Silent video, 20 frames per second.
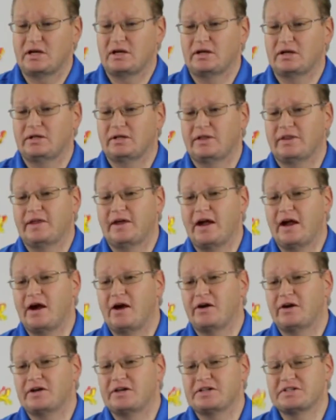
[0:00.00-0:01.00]

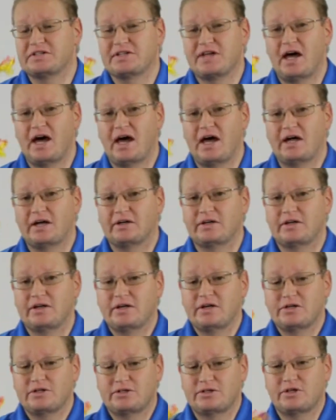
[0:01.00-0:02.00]
there and designed
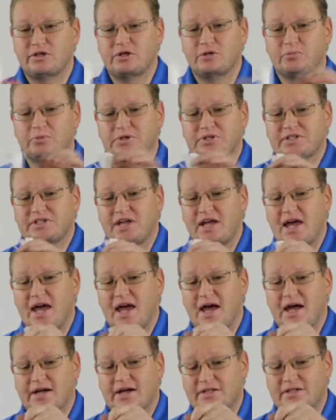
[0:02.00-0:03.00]
to
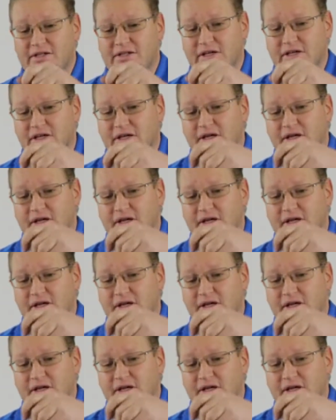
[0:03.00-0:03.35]
protect